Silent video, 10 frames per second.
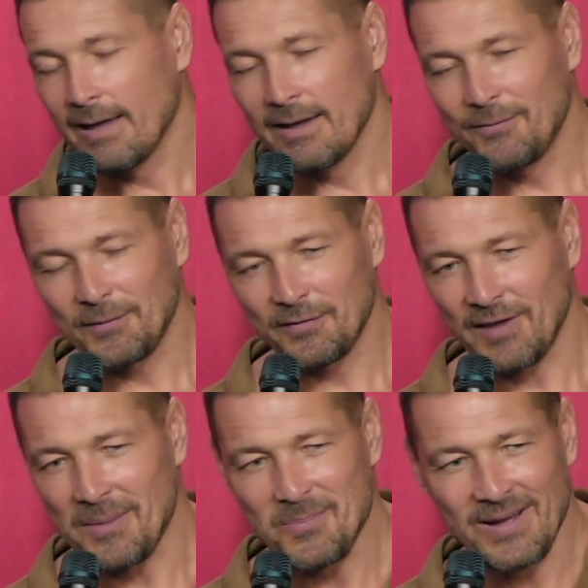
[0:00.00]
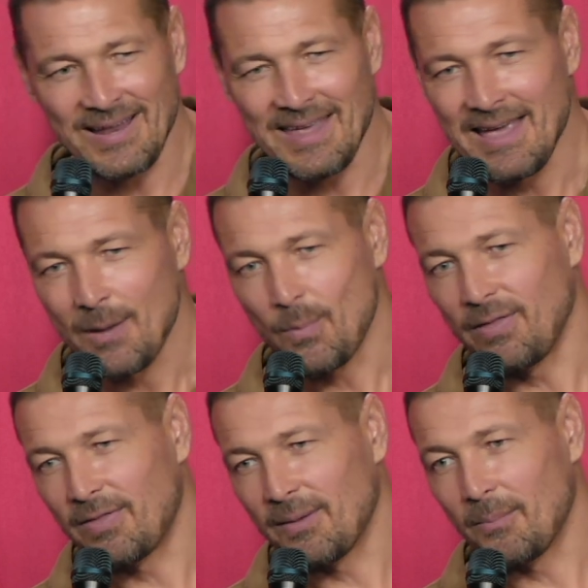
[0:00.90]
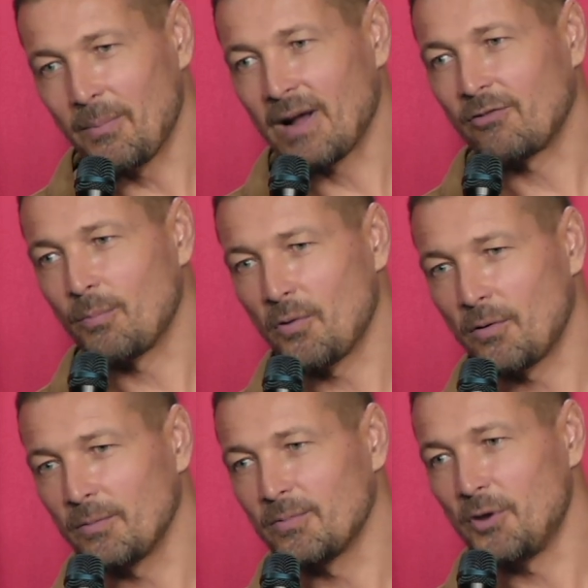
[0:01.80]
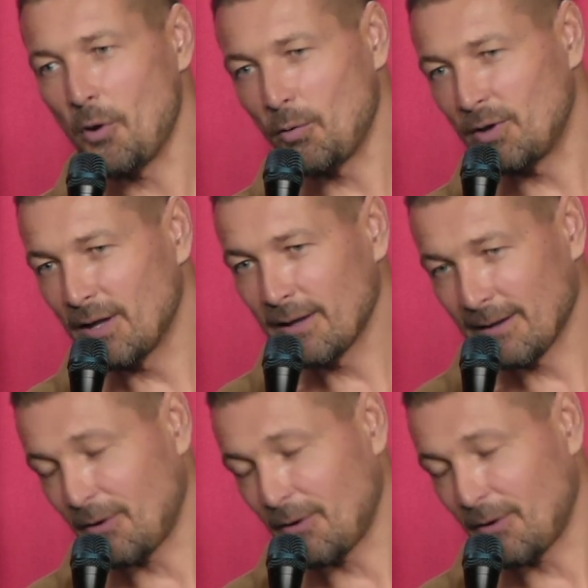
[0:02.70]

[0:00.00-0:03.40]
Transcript: uh, for same money with much more known